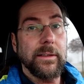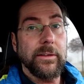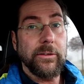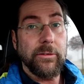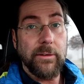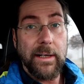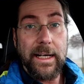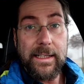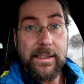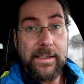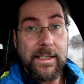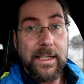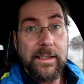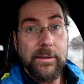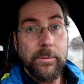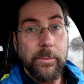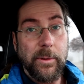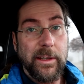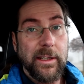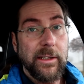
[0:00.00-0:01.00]
tried
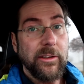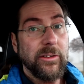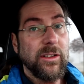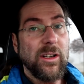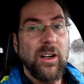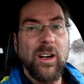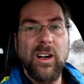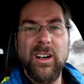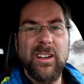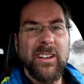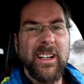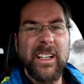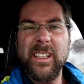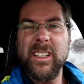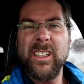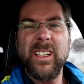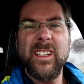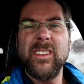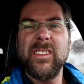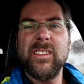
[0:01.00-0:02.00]
that with his car, and
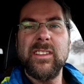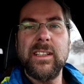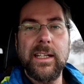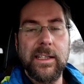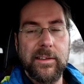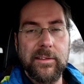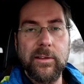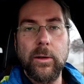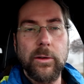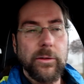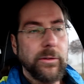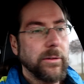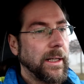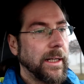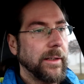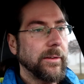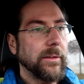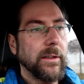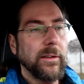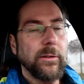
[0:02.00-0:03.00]
he didn't see. He also
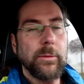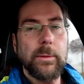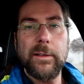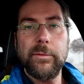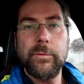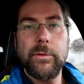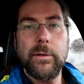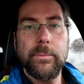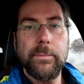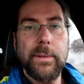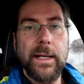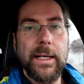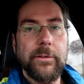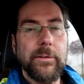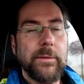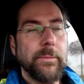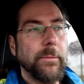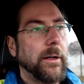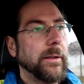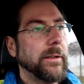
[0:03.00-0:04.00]
has a 12-volt
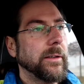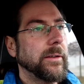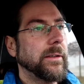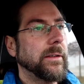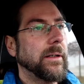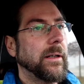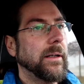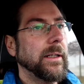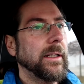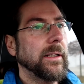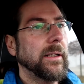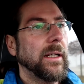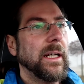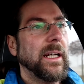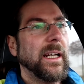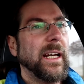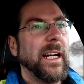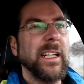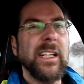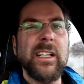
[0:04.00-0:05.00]
battery monitor on it,
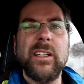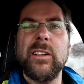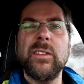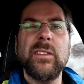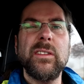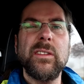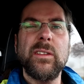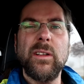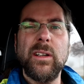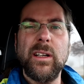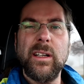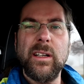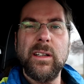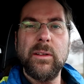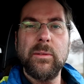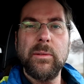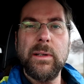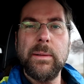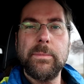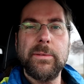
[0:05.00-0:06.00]
and he couldn't
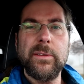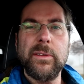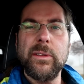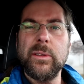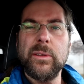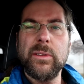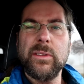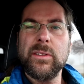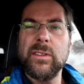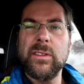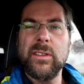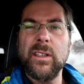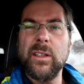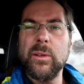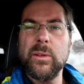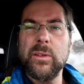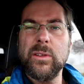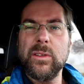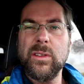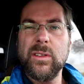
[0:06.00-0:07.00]
reproduce
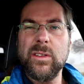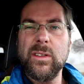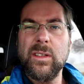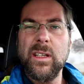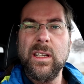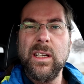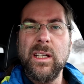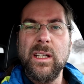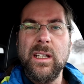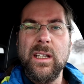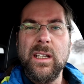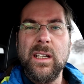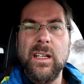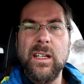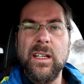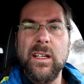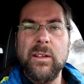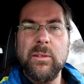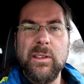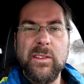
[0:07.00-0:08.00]
those
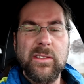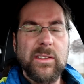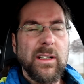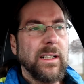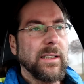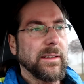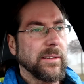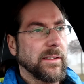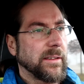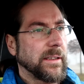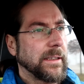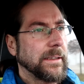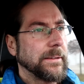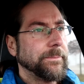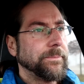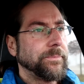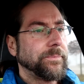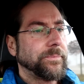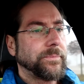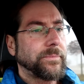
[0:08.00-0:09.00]

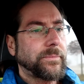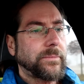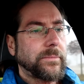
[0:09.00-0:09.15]
results.